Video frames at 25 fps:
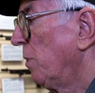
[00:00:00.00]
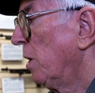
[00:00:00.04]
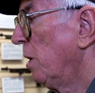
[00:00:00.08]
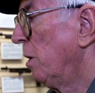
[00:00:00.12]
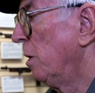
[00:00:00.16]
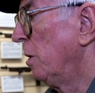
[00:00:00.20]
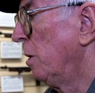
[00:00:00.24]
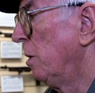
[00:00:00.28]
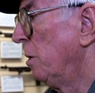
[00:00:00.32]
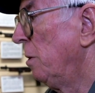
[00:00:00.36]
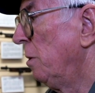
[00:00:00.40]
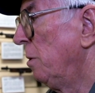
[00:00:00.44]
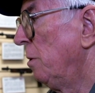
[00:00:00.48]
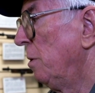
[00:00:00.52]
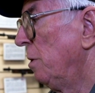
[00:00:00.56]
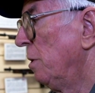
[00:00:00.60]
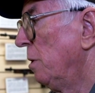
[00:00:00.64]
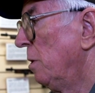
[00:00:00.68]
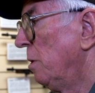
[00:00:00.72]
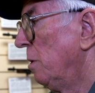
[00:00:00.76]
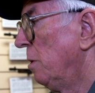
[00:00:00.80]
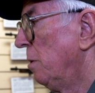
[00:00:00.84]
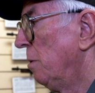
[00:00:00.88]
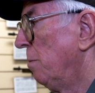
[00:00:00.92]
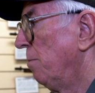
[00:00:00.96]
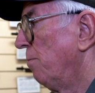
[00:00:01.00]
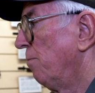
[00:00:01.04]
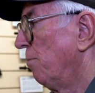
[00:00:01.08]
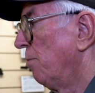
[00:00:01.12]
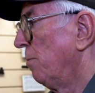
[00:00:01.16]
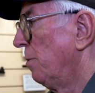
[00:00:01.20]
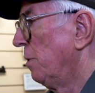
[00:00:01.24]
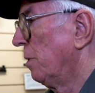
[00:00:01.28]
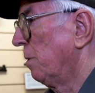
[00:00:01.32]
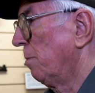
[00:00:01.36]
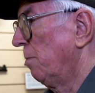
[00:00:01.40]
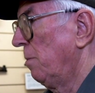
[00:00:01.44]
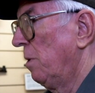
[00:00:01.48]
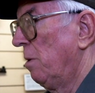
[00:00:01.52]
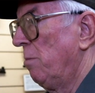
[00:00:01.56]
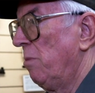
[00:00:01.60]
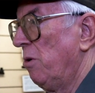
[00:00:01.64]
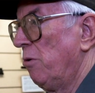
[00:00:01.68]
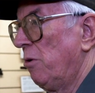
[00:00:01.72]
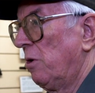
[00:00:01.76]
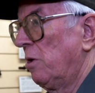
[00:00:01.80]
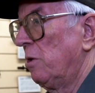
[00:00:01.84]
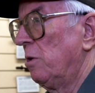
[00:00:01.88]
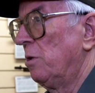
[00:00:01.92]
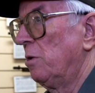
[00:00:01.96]
and the
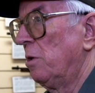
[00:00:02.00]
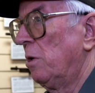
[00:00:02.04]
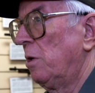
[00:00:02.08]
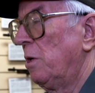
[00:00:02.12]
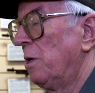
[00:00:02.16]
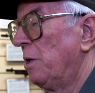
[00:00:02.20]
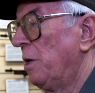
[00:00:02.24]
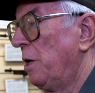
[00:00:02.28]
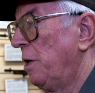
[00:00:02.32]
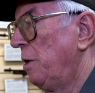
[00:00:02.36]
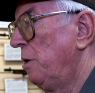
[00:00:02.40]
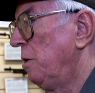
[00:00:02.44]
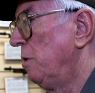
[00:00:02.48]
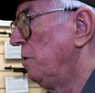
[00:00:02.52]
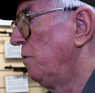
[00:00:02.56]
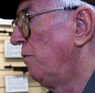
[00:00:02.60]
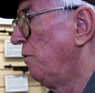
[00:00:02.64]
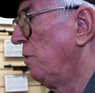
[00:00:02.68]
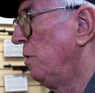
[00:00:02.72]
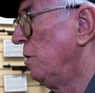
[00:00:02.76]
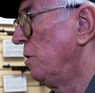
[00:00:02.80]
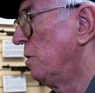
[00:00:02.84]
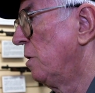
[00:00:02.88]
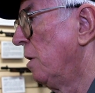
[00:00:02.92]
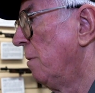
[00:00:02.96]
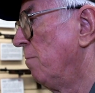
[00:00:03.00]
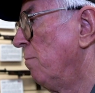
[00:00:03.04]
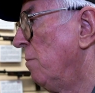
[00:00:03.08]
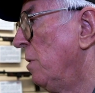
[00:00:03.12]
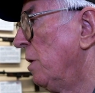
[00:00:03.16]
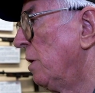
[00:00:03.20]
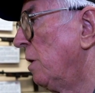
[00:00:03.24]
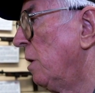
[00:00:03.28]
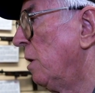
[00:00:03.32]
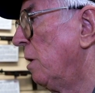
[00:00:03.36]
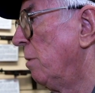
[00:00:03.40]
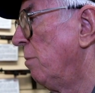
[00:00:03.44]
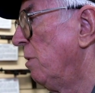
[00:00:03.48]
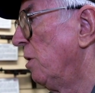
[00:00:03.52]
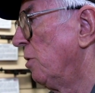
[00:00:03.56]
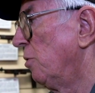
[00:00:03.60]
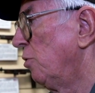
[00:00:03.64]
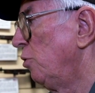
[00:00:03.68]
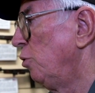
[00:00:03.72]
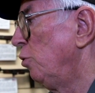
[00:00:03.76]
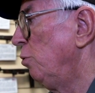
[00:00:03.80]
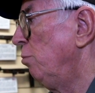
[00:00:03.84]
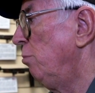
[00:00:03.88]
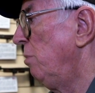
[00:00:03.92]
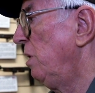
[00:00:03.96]
Americans and Canadians finished up making about
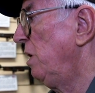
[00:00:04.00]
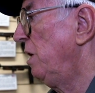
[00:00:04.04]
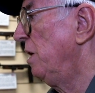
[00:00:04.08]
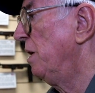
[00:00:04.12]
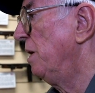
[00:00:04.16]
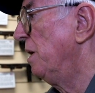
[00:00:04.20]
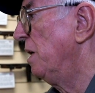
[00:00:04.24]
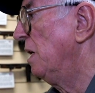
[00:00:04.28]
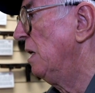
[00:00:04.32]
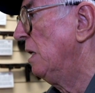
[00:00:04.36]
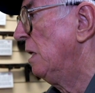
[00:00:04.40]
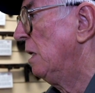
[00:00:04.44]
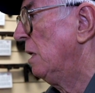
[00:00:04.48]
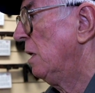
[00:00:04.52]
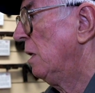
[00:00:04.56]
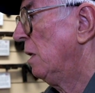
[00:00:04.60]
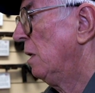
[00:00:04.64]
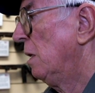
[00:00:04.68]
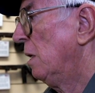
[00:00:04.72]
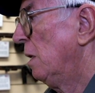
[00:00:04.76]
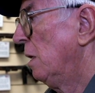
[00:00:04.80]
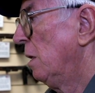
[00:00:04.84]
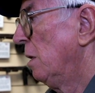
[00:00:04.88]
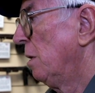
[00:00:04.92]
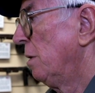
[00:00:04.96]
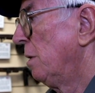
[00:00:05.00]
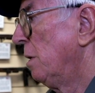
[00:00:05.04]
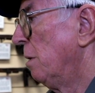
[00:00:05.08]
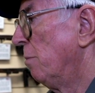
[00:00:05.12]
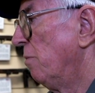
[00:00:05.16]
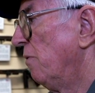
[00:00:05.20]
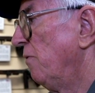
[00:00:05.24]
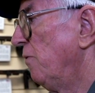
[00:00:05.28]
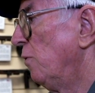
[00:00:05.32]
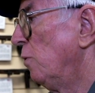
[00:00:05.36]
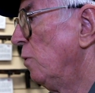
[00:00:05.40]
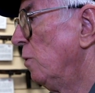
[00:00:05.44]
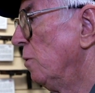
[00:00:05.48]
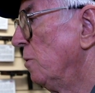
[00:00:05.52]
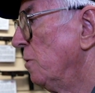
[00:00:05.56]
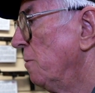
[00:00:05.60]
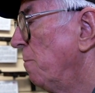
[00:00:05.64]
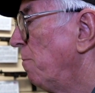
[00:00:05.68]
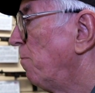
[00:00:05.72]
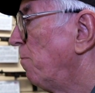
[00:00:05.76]
2 million No. 4s.